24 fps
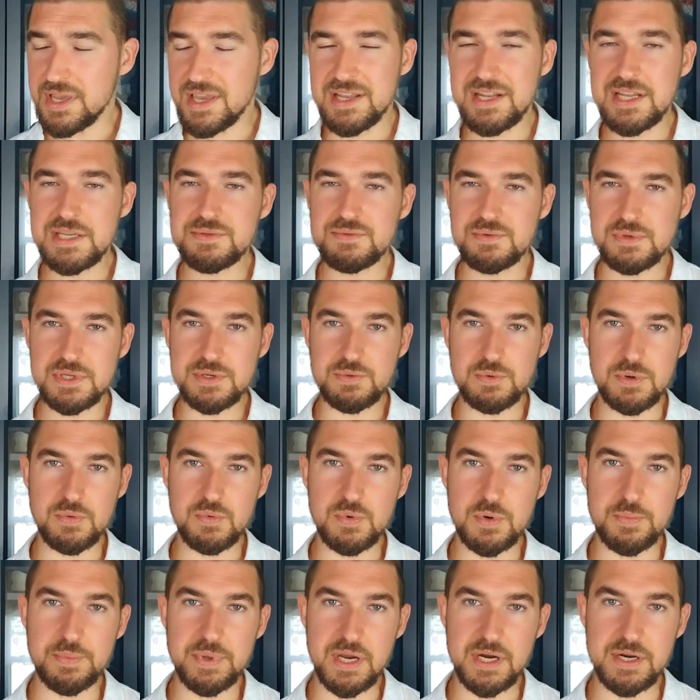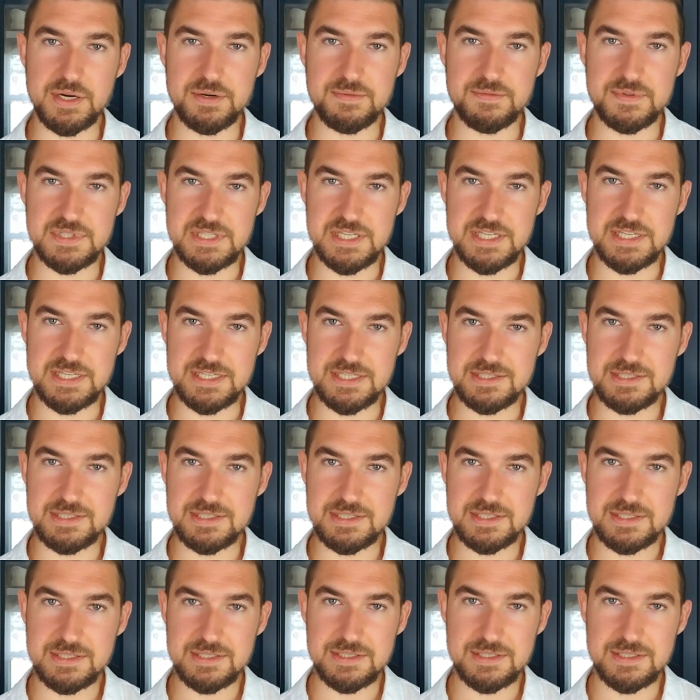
and that's really what willpower fatigue is